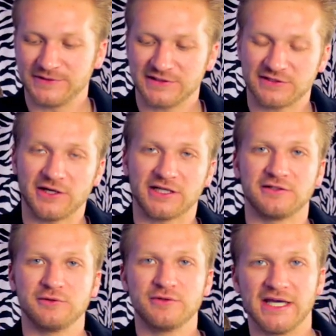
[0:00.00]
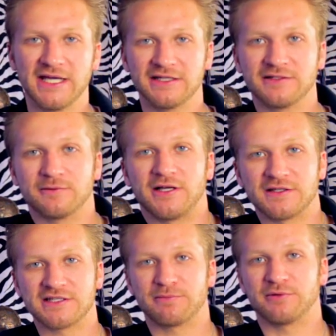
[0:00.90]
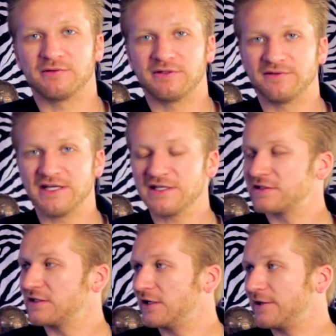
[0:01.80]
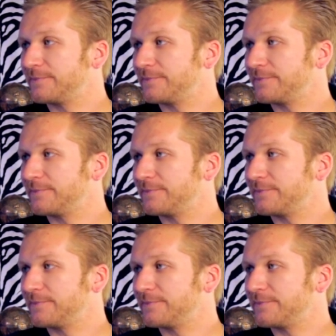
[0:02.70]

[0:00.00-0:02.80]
so I could do that on a separate device.